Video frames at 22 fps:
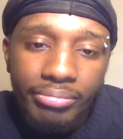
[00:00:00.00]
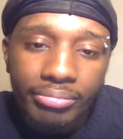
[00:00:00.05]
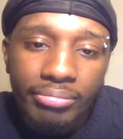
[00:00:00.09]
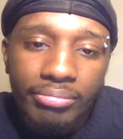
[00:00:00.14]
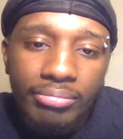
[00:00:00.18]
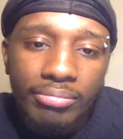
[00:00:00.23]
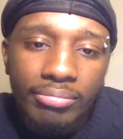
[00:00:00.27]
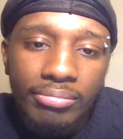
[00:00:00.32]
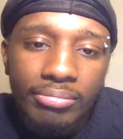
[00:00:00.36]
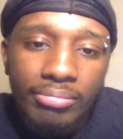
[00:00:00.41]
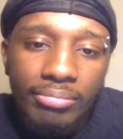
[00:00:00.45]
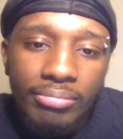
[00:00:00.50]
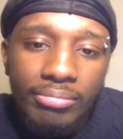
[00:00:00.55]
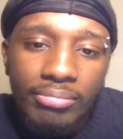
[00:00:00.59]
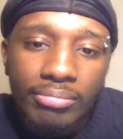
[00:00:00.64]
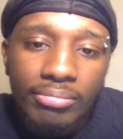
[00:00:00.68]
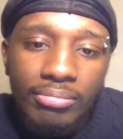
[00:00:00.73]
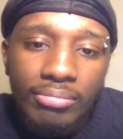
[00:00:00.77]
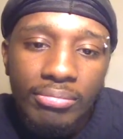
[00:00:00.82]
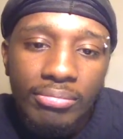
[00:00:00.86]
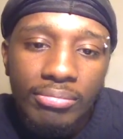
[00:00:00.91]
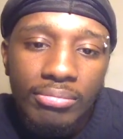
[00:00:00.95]

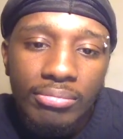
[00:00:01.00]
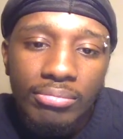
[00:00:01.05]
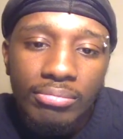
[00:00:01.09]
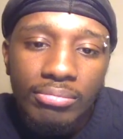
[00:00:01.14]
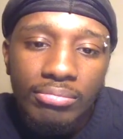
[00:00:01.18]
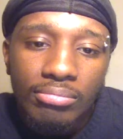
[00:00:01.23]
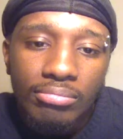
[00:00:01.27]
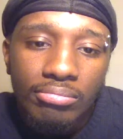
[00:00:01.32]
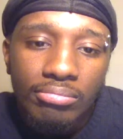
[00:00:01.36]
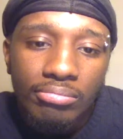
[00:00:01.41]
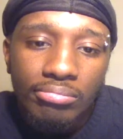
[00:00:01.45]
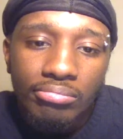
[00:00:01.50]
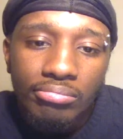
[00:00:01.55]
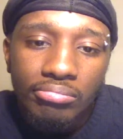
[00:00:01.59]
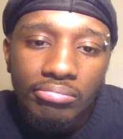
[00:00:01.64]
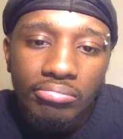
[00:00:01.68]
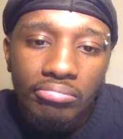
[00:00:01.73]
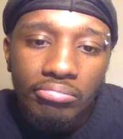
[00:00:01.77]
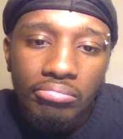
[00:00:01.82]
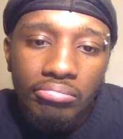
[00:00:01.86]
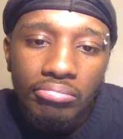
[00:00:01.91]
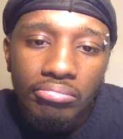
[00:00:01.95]

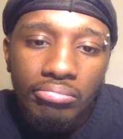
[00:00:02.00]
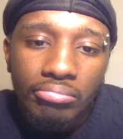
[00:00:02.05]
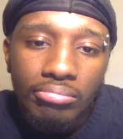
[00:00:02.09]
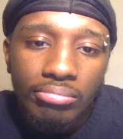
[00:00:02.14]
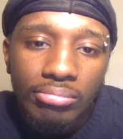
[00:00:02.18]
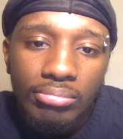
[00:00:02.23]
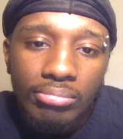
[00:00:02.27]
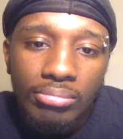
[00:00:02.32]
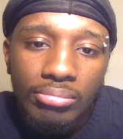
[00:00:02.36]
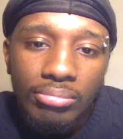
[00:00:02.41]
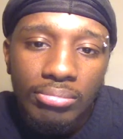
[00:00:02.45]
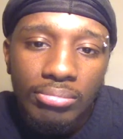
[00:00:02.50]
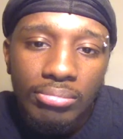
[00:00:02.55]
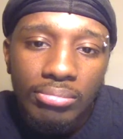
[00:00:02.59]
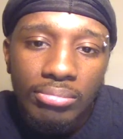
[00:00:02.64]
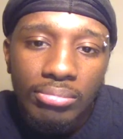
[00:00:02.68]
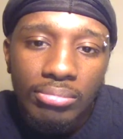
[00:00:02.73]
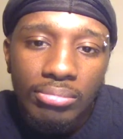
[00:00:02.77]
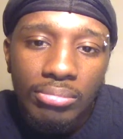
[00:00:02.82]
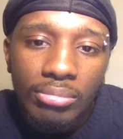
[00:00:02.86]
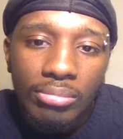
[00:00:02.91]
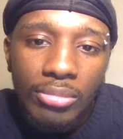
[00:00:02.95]

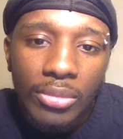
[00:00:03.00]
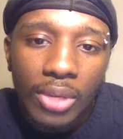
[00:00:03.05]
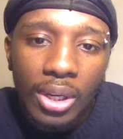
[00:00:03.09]
(no one is talking)